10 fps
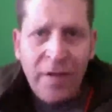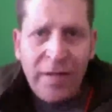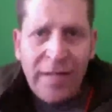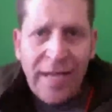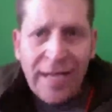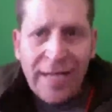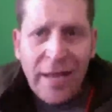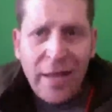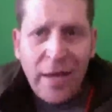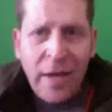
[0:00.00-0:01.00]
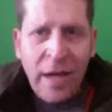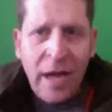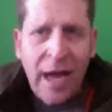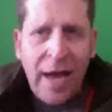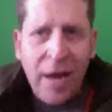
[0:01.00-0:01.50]
Just tell us, Nathan,
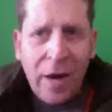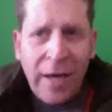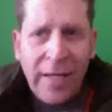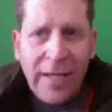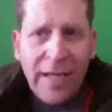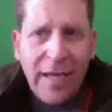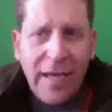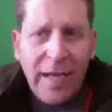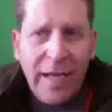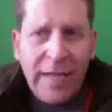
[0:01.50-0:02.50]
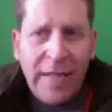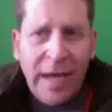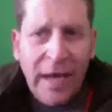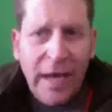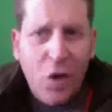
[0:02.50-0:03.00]
how long is the
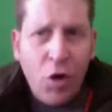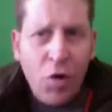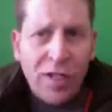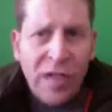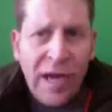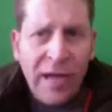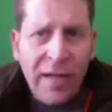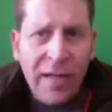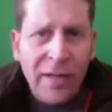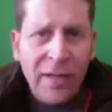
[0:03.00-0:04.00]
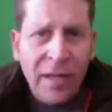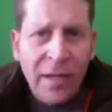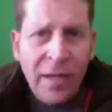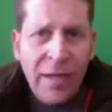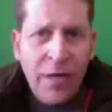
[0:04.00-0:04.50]
entire course, and
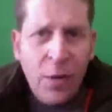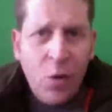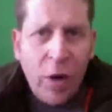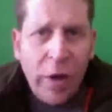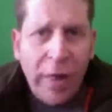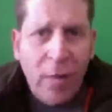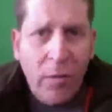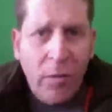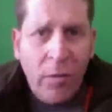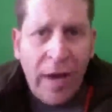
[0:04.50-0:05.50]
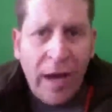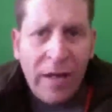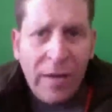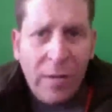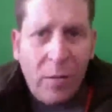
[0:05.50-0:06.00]
what are they, like
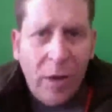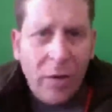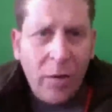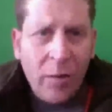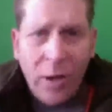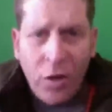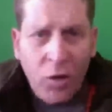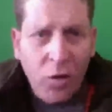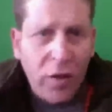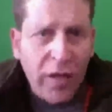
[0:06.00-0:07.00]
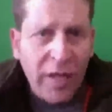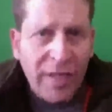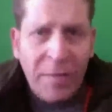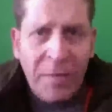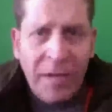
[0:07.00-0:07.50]
one or two things
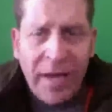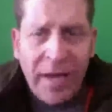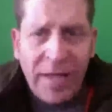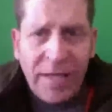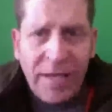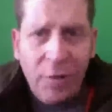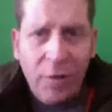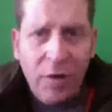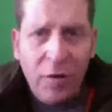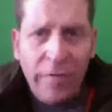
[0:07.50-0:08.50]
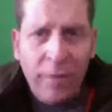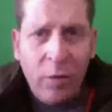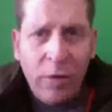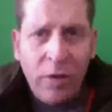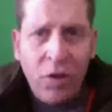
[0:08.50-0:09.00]
that people can just look
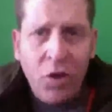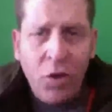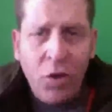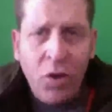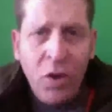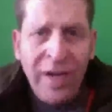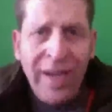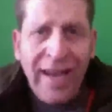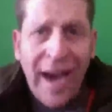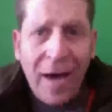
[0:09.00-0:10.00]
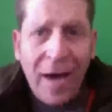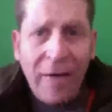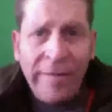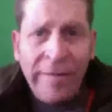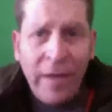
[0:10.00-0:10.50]
forward to getting out
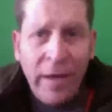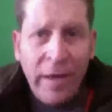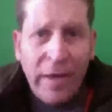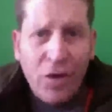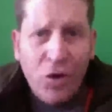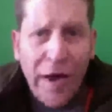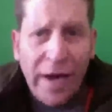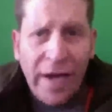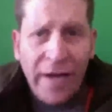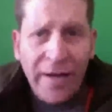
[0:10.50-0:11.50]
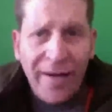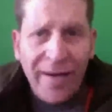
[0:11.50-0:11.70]
of the training?